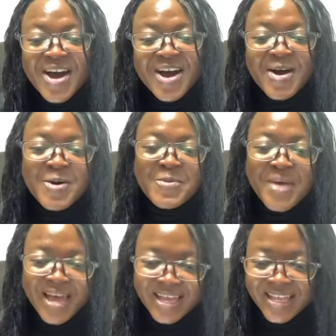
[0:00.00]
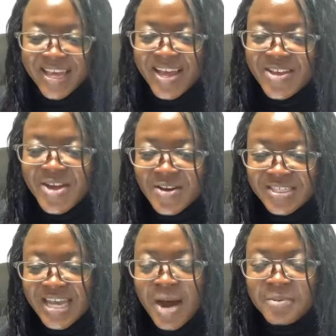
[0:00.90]
Oh man, y'all
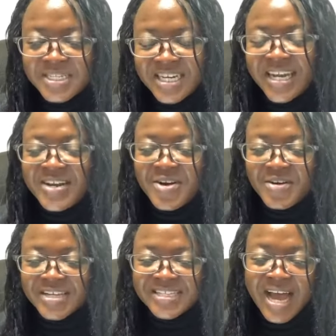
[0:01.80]
see how much ignorance,